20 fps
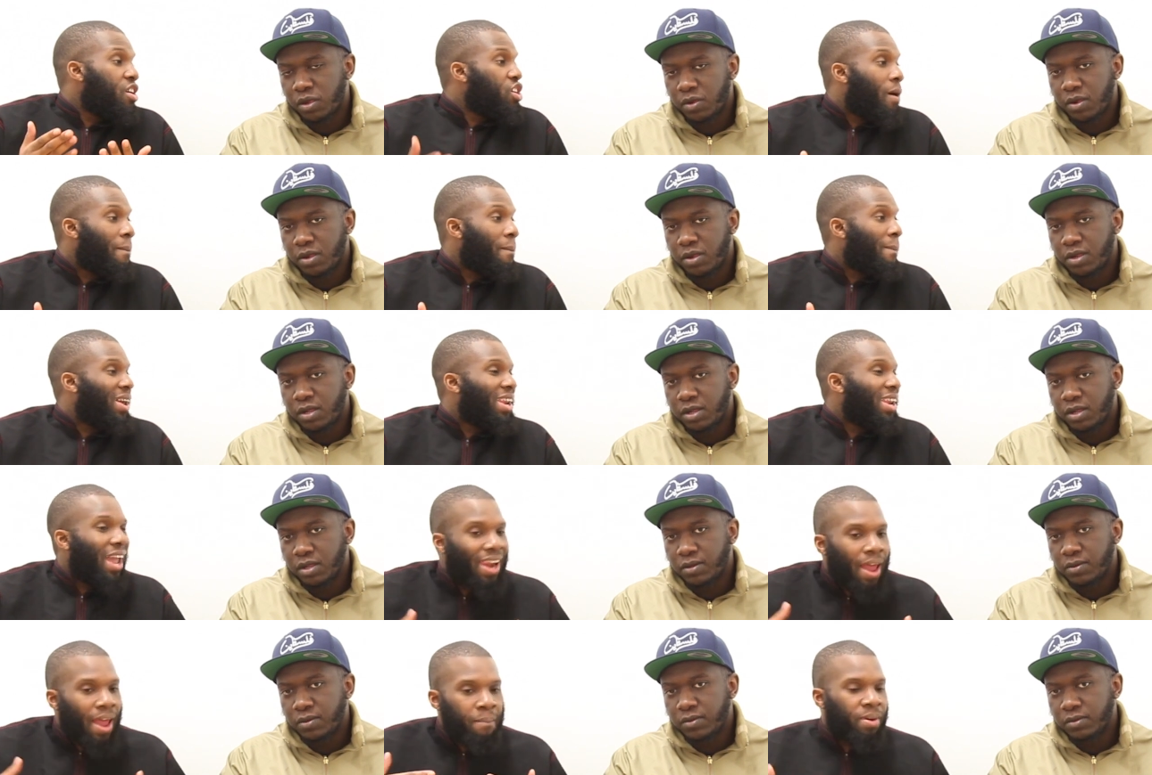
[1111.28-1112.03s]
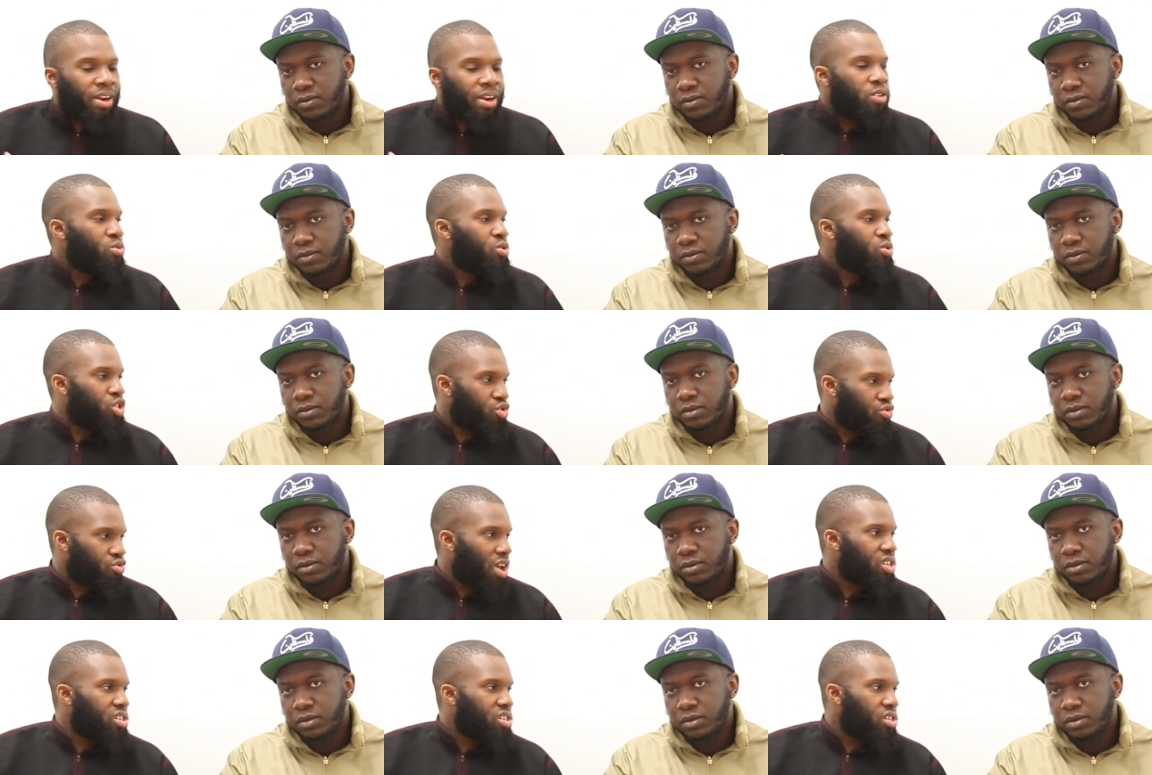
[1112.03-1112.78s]
Speaker 1: in your money and that money will
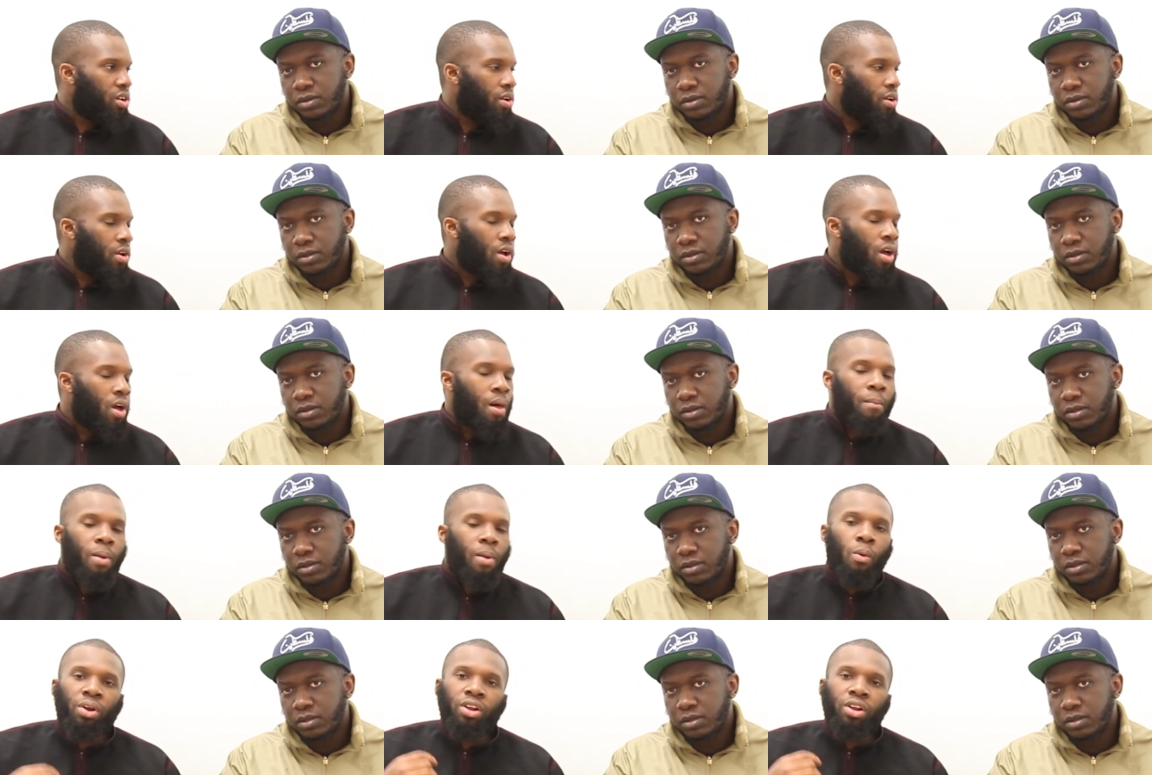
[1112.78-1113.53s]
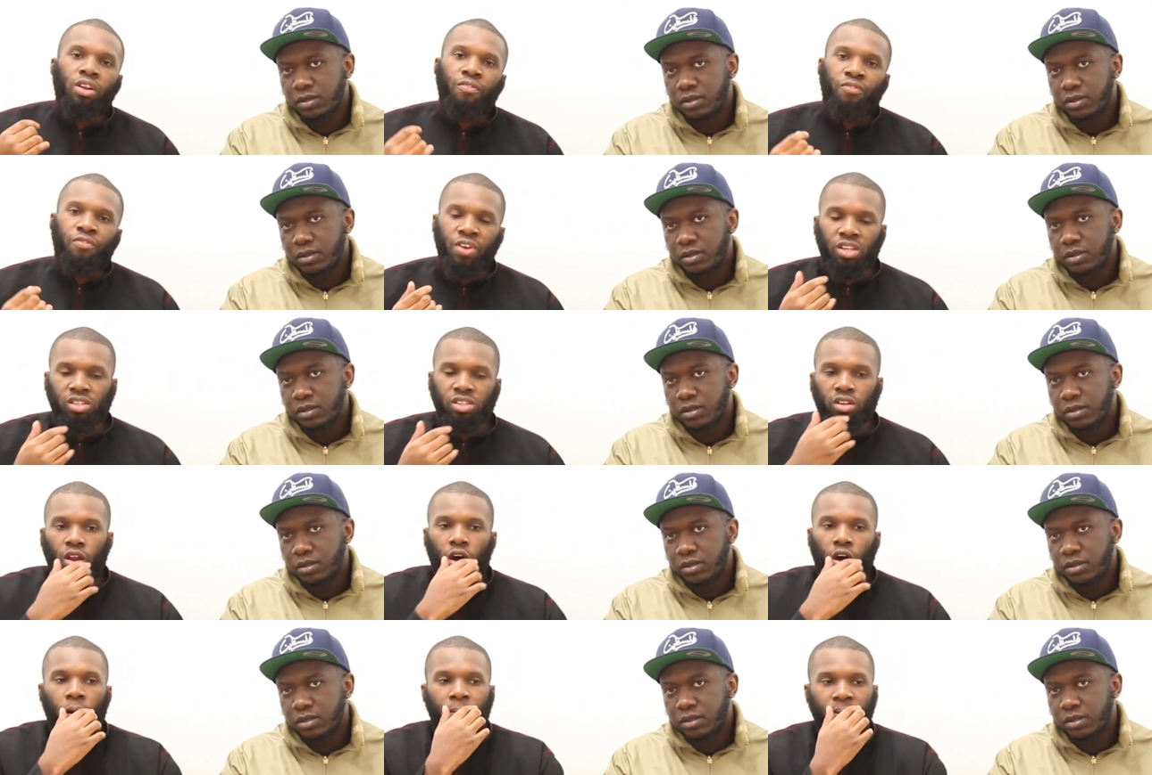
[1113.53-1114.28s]
stretch. But one of the things a
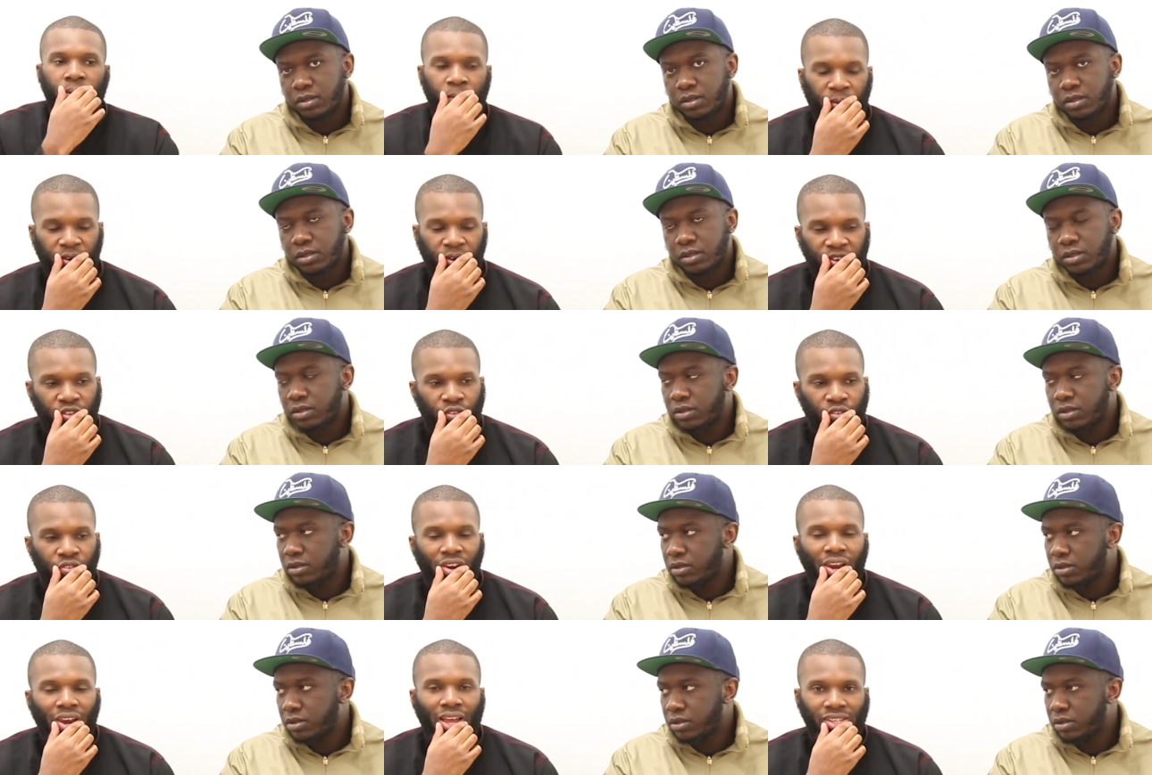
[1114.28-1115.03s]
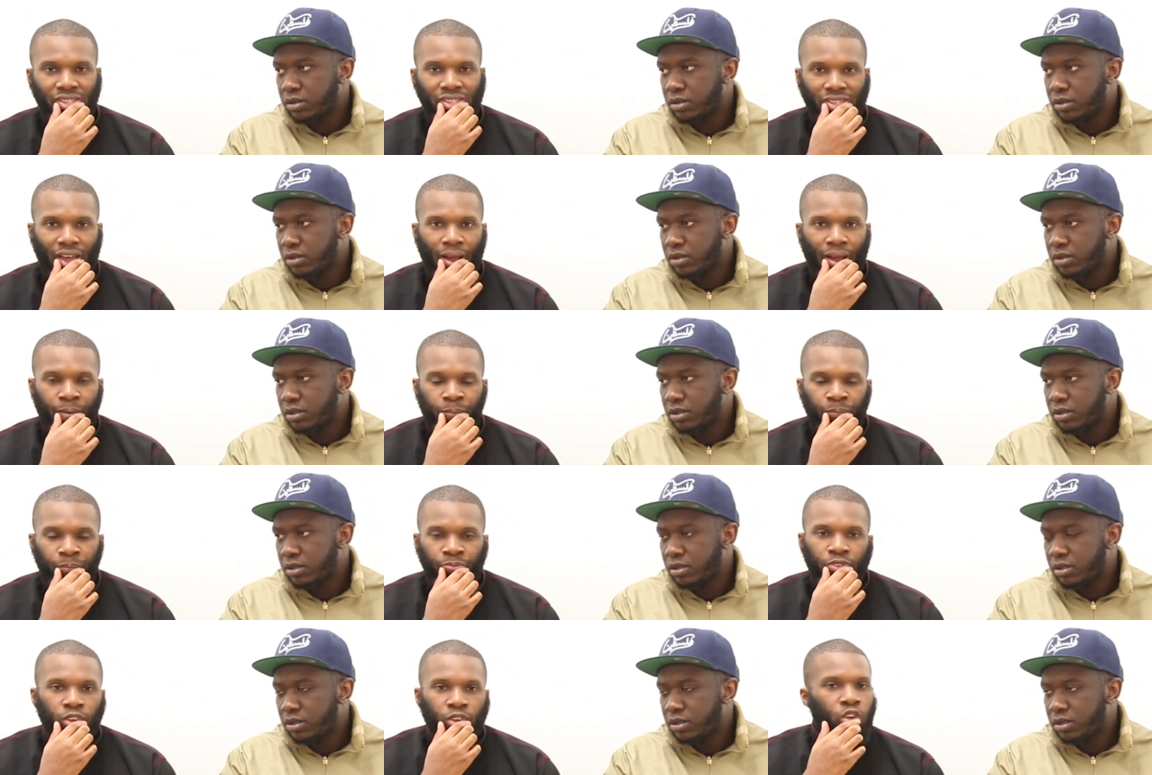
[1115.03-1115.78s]
lot of people need to realize is that
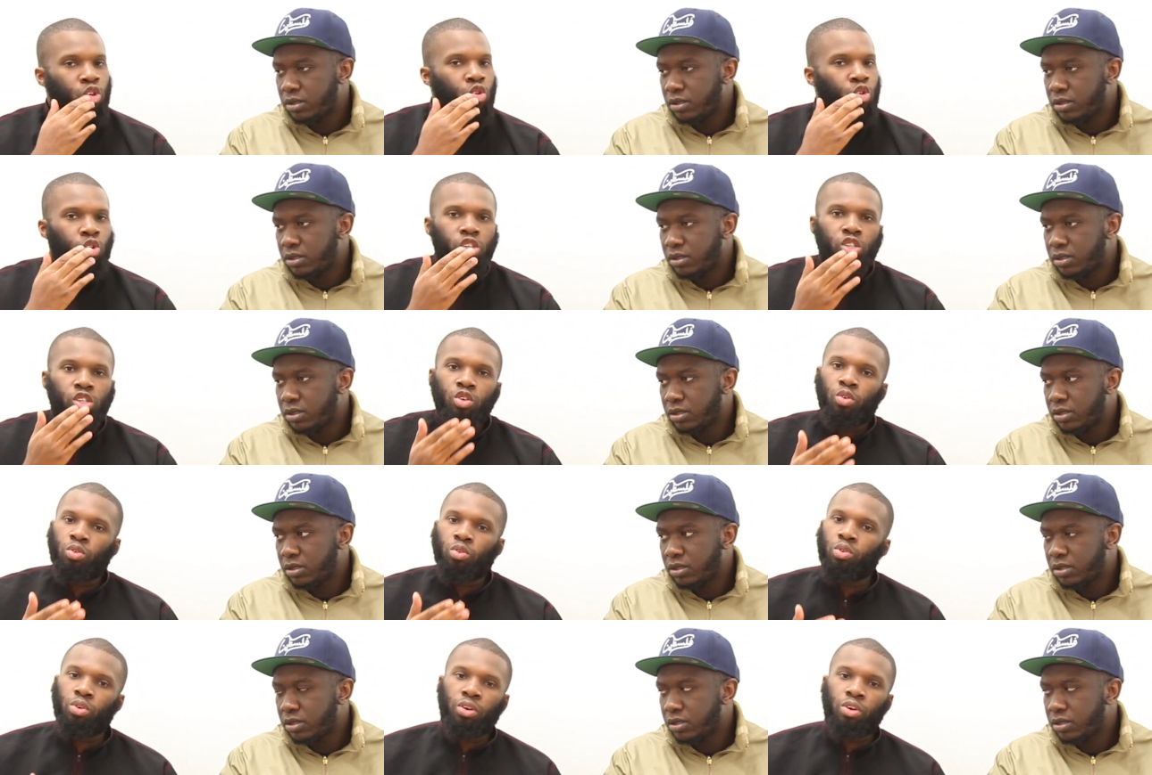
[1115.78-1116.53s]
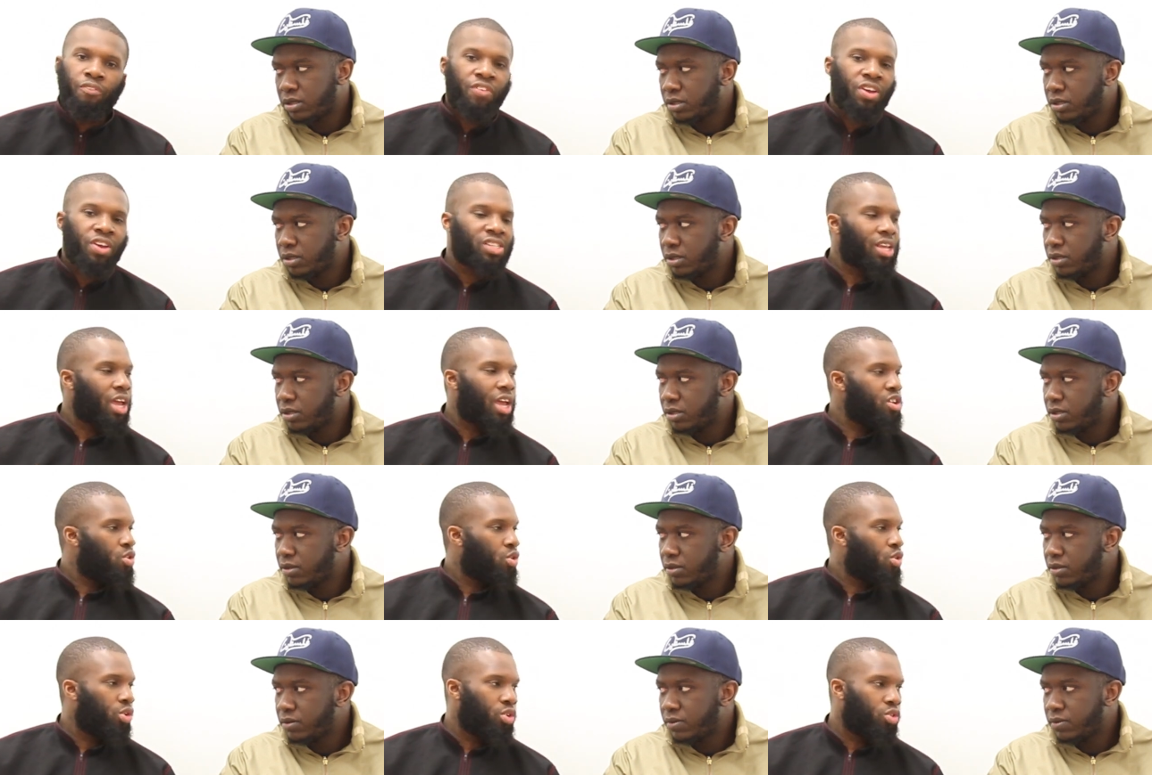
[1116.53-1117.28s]
you can still do the things that
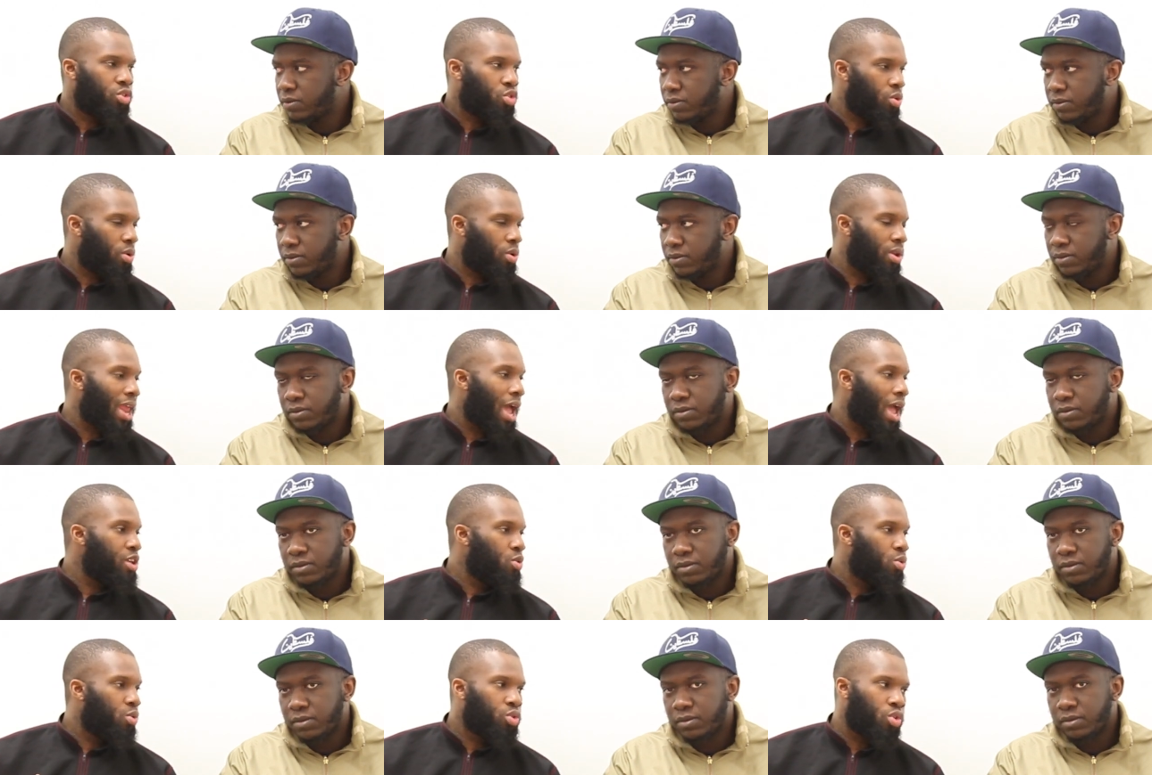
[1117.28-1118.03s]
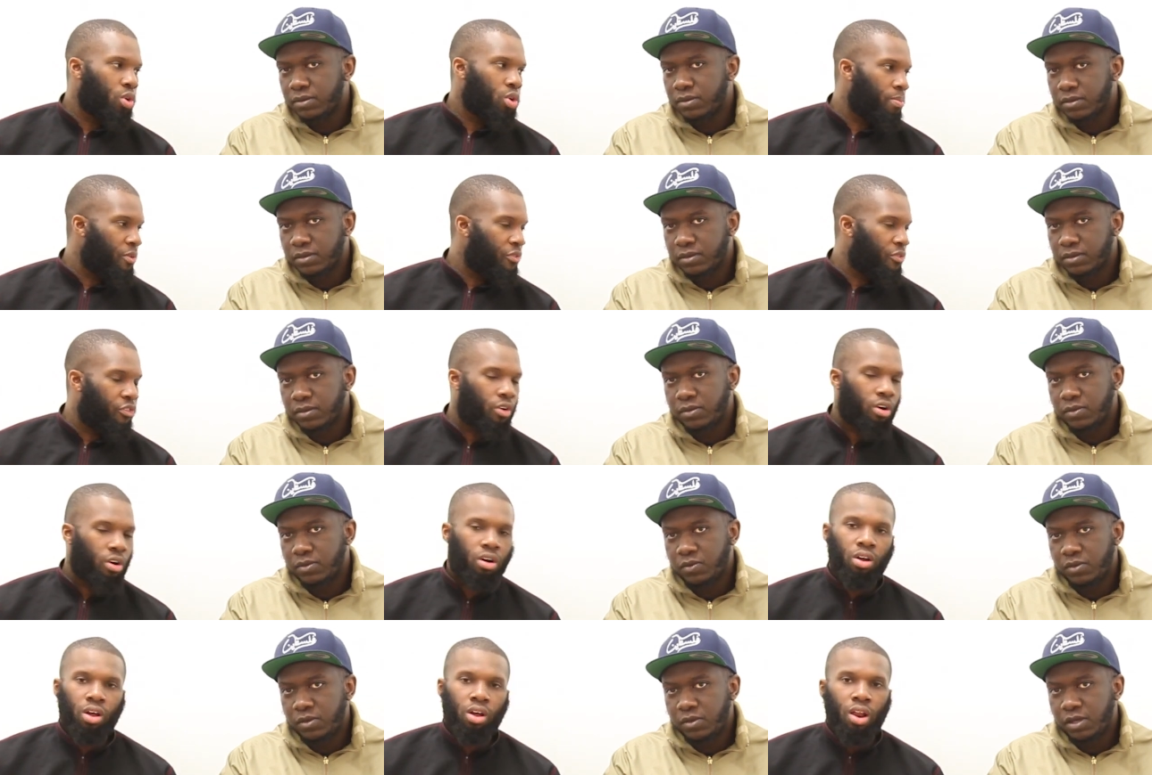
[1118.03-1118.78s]
you couldn't do, like you were doing
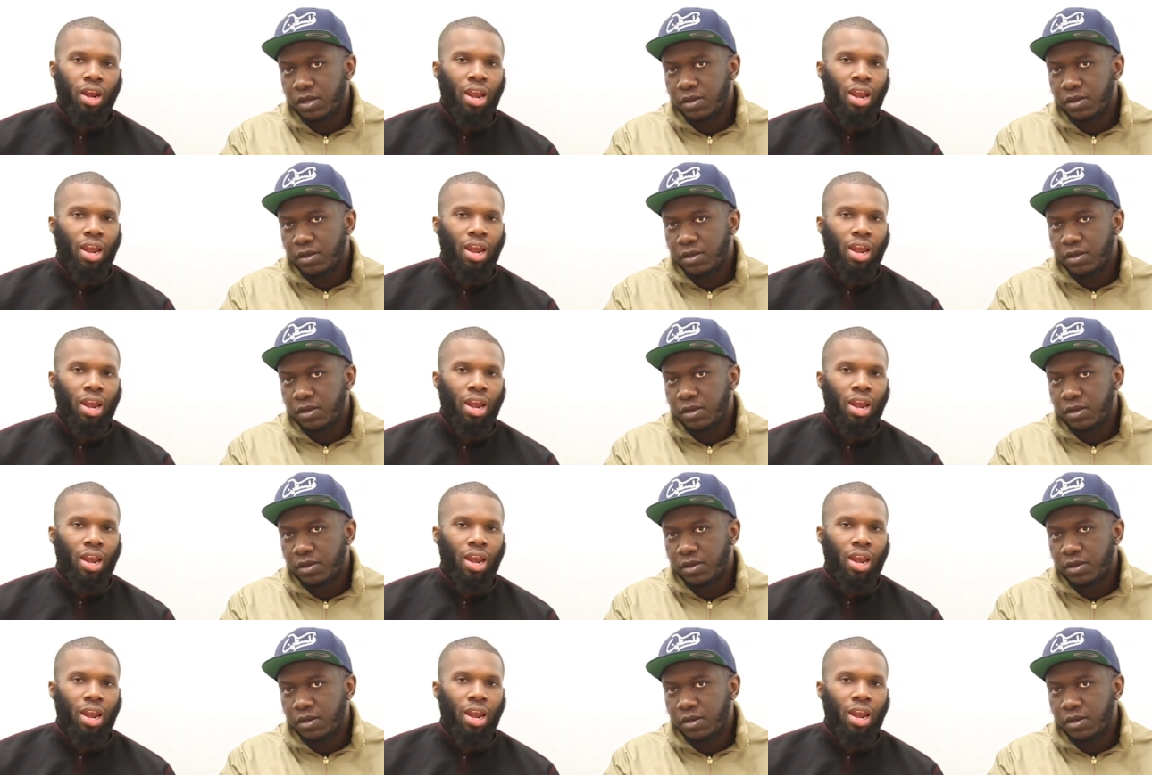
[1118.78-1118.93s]
before, no.